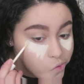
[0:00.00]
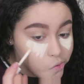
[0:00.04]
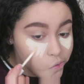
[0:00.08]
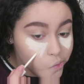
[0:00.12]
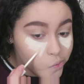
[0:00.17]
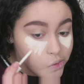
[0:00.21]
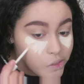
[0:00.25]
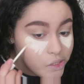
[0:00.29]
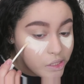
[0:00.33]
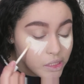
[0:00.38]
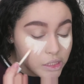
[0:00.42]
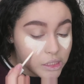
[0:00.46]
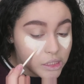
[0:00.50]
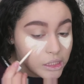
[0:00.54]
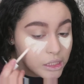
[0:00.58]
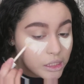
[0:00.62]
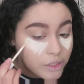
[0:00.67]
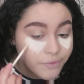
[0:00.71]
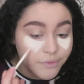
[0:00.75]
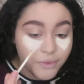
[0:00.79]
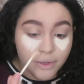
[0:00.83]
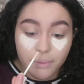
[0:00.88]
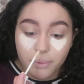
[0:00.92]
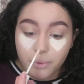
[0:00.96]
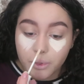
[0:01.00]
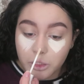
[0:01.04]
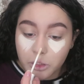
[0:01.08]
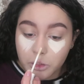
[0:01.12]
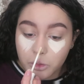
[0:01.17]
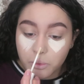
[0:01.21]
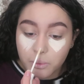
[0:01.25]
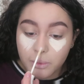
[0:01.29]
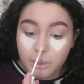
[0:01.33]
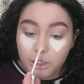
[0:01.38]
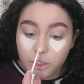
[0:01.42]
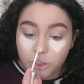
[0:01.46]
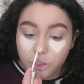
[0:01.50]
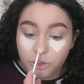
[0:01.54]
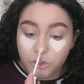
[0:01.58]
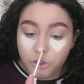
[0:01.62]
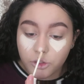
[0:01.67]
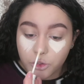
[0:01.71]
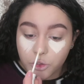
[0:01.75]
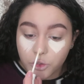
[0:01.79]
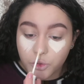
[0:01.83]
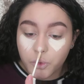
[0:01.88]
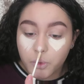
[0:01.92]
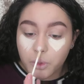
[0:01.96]
so we can see if I put too much
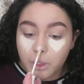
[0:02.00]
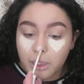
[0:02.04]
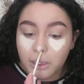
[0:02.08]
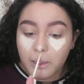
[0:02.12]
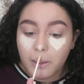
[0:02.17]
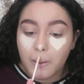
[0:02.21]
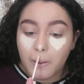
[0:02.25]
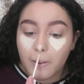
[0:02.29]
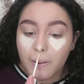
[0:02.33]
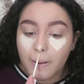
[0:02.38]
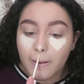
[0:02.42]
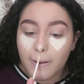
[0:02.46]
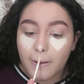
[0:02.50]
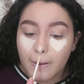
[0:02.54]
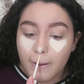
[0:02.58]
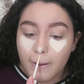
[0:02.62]
or too little.